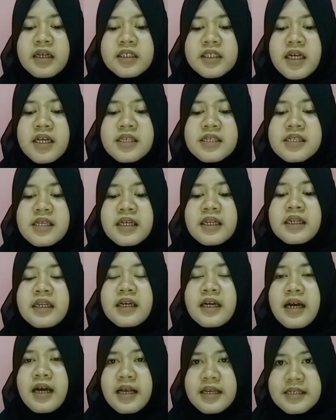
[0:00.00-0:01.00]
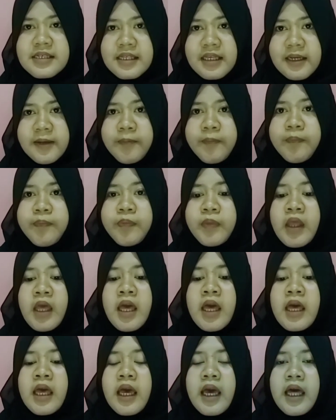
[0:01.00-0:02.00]
Chanson de Gaston.
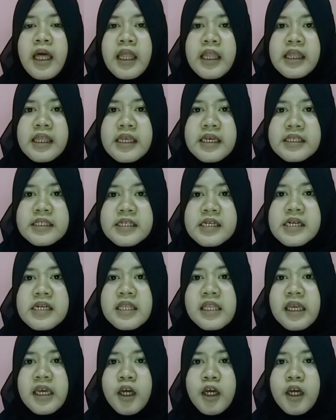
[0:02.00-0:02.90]
And the third,